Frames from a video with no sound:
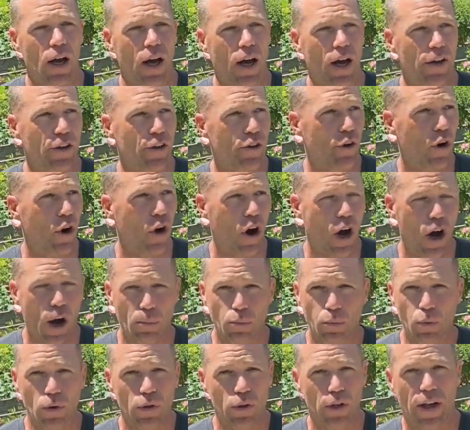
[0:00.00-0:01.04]
Your
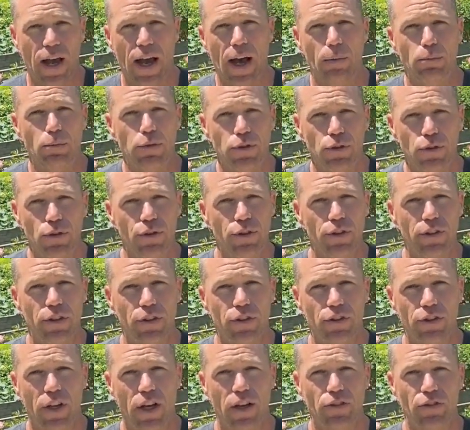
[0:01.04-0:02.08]
hop will look absolutely
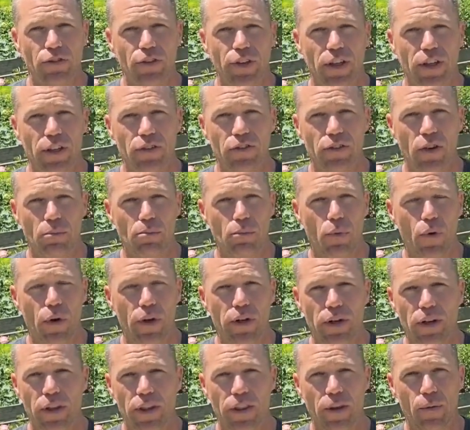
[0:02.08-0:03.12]
disgusting at some
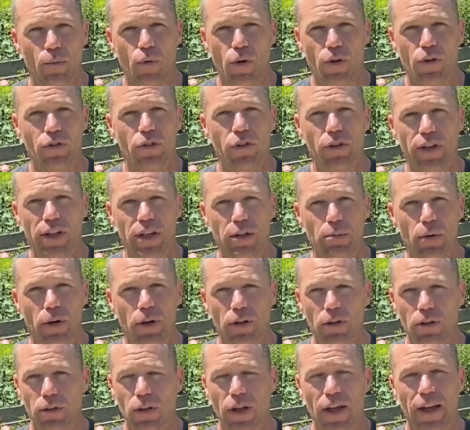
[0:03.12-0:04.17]
point, and then once the
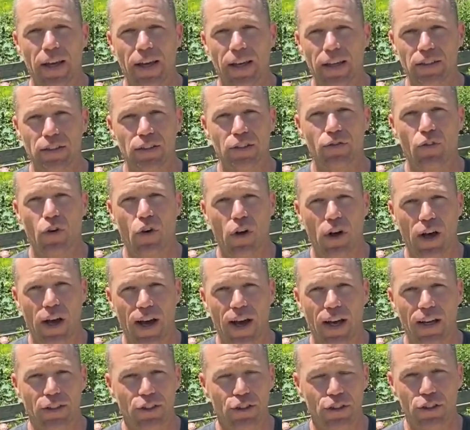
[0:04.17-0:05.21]
ladybug eggs have all
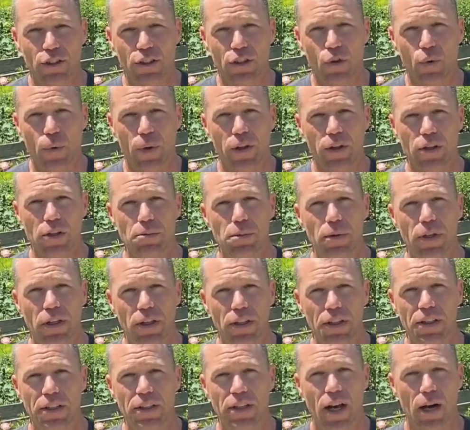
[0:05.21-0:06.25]
hatched, it'll quickly be
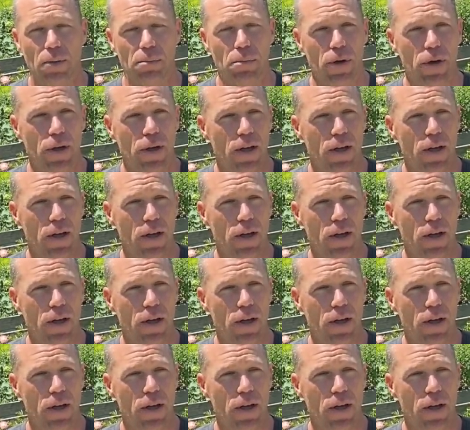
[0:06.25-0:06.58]
cleaned up.